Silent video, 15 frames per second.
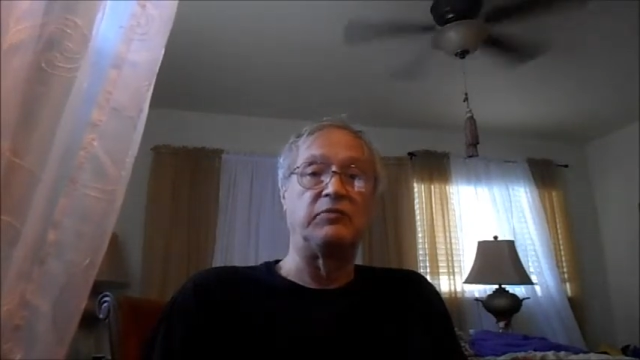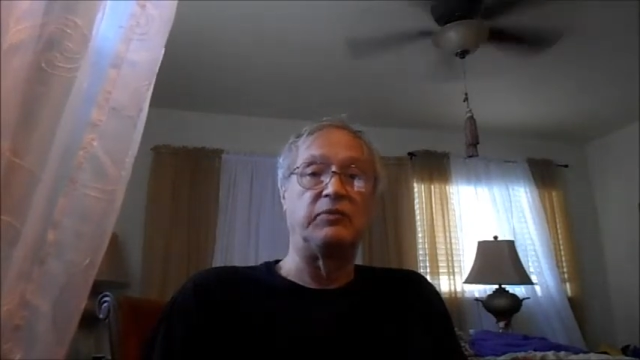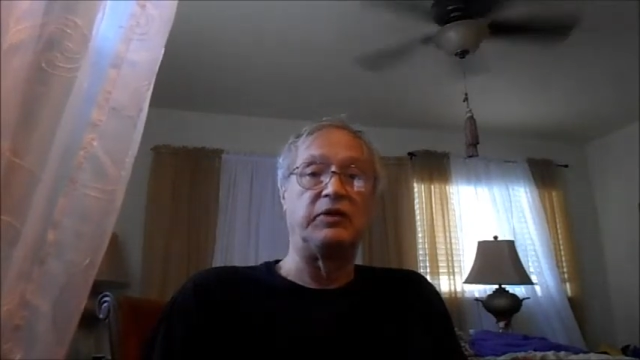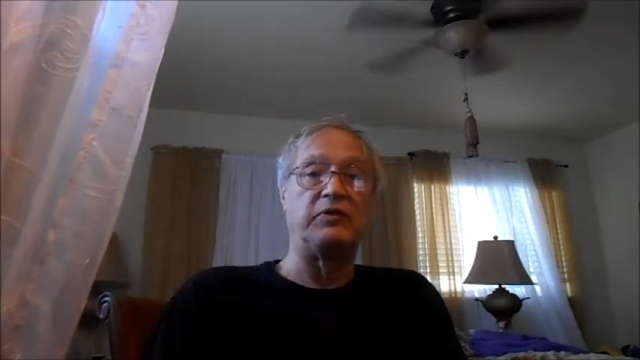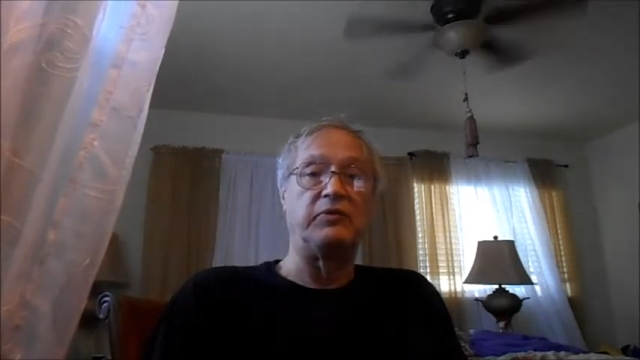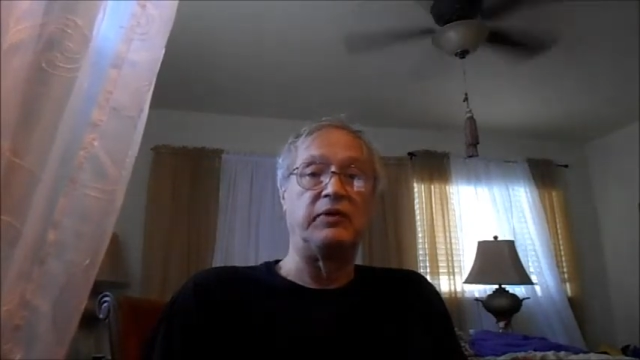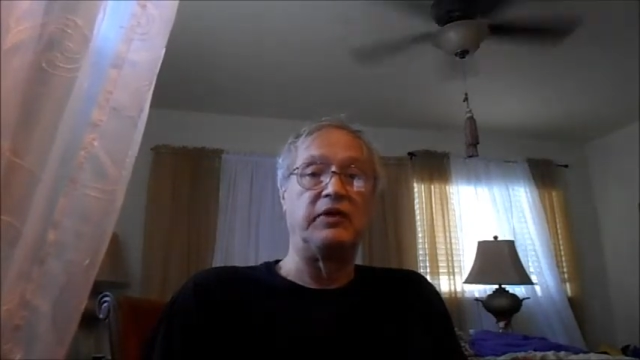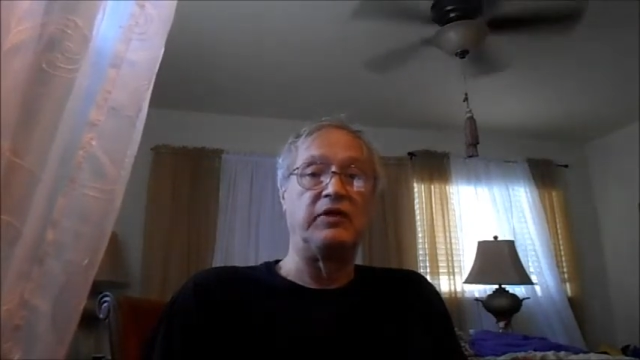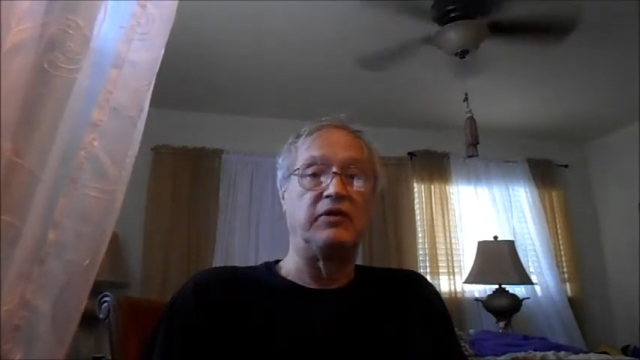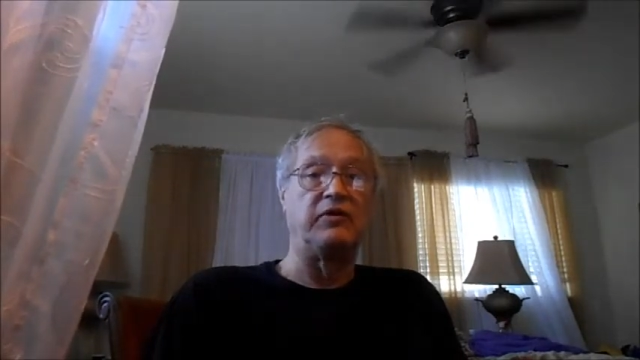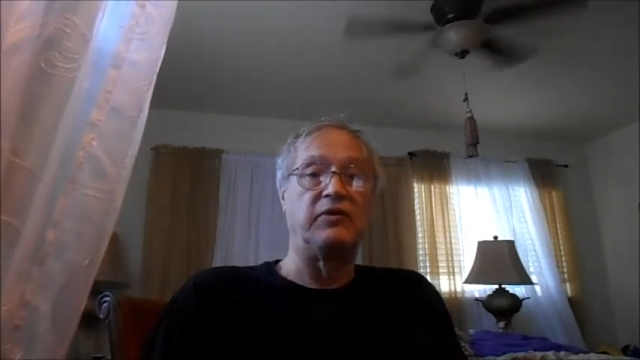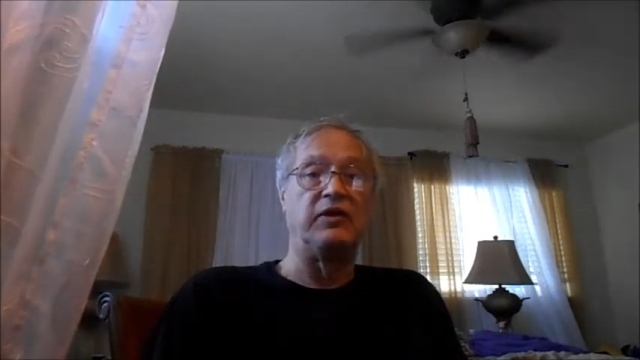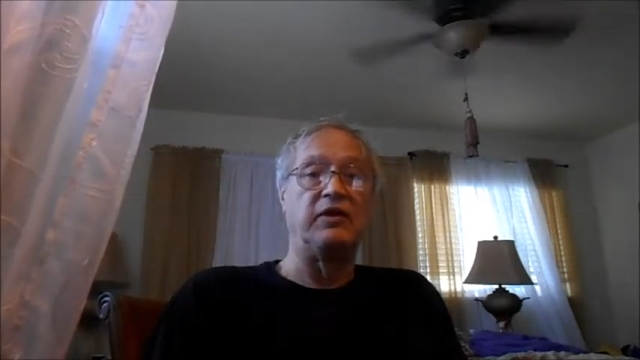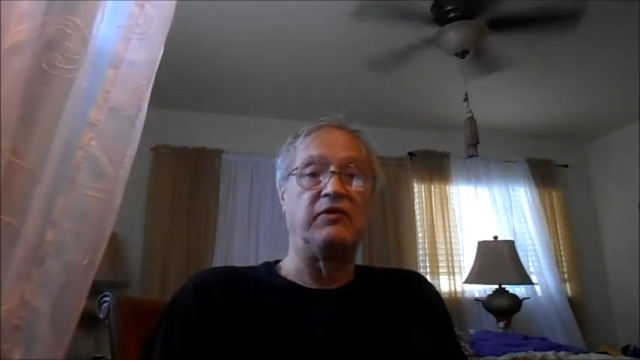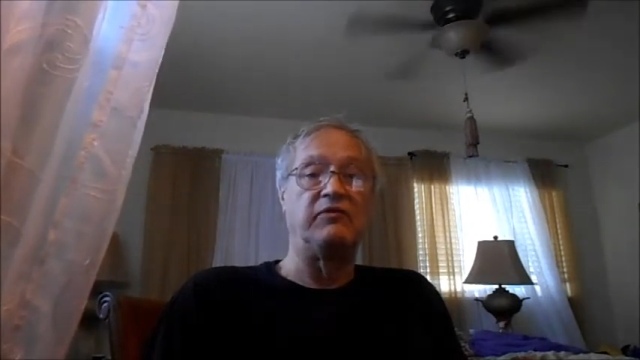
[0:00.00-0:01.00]
between
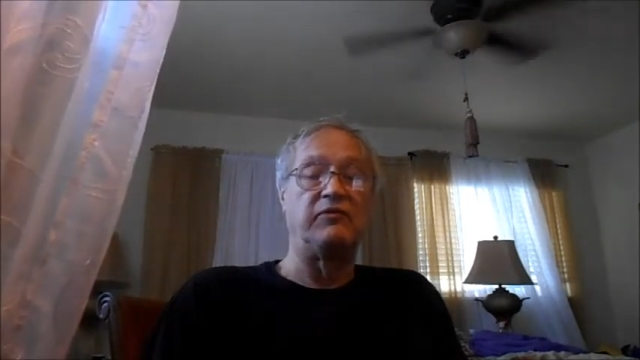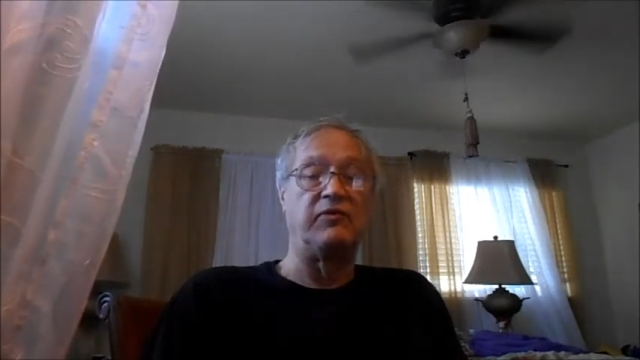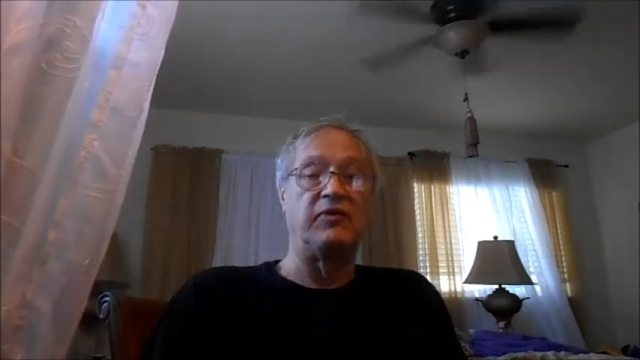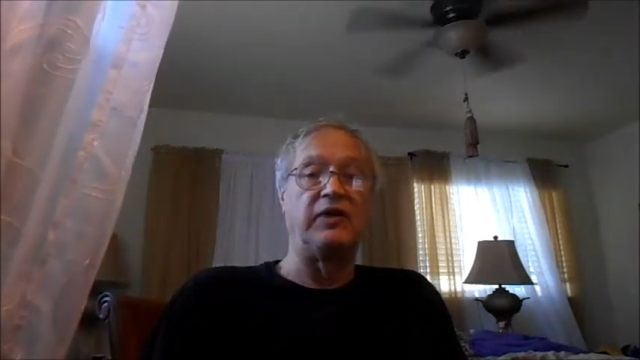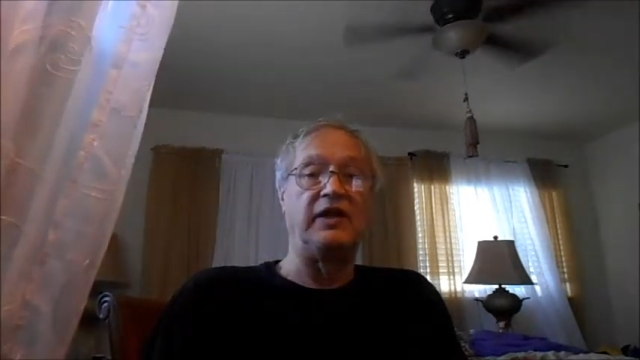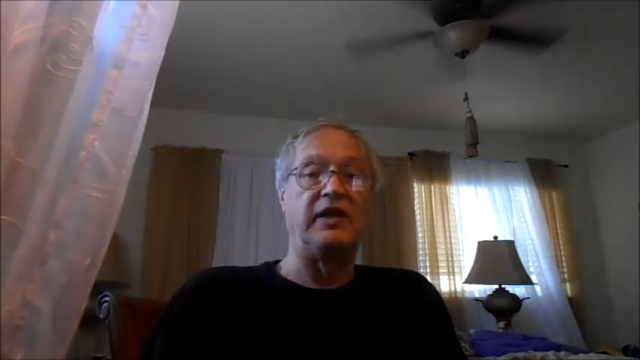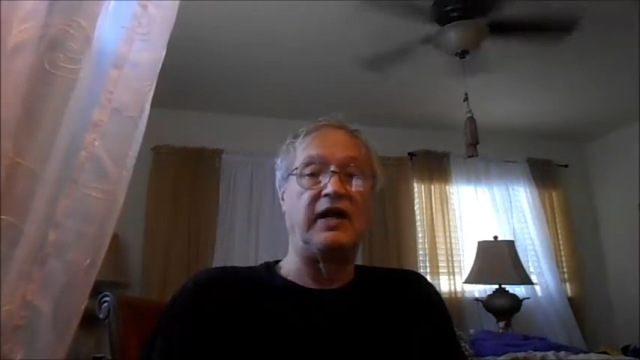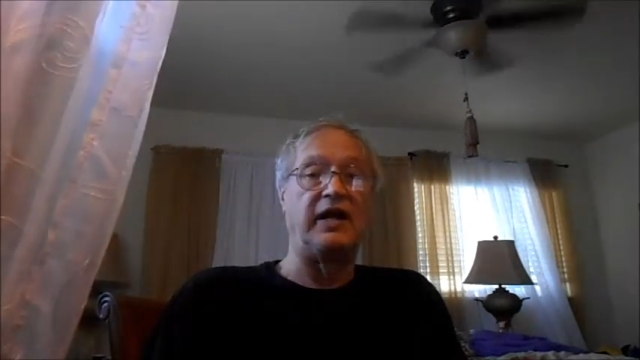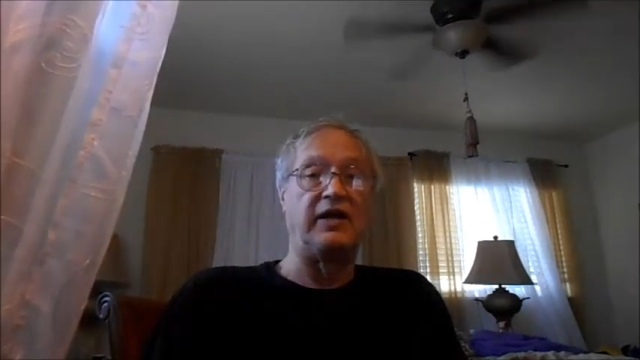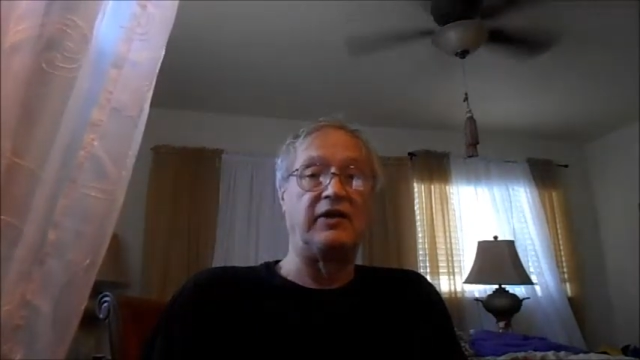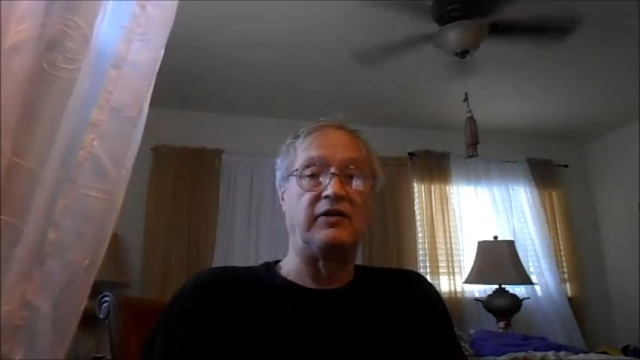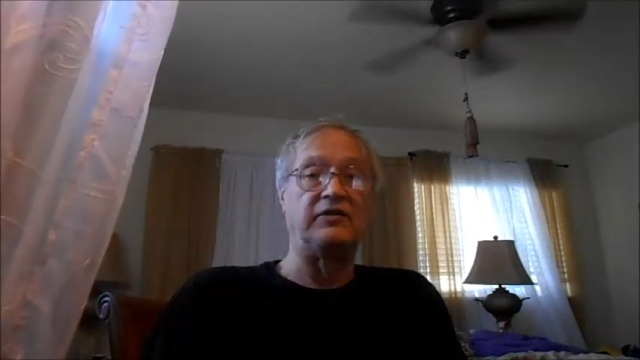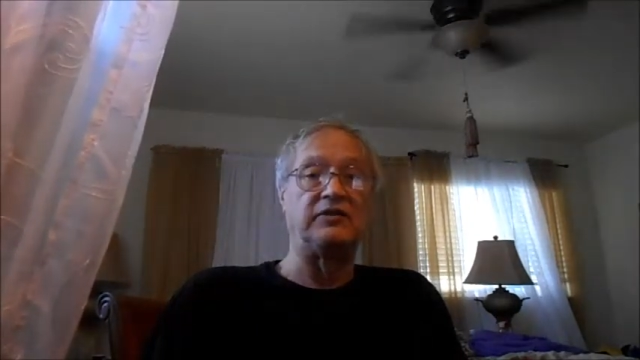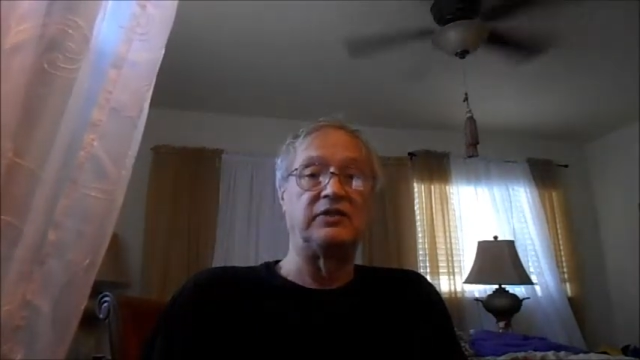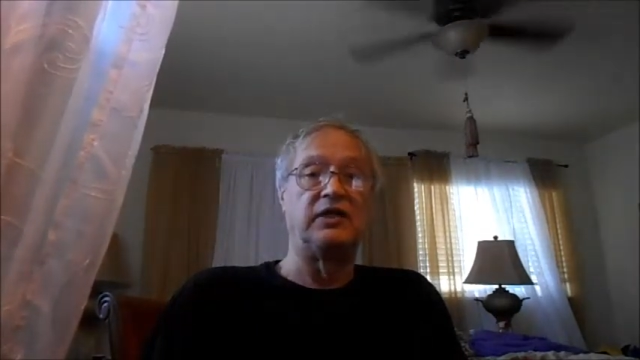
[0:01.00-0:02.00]
thirty and forty
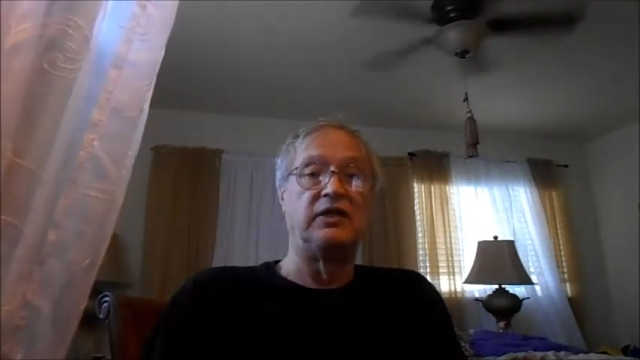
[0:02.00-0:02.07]
dollars.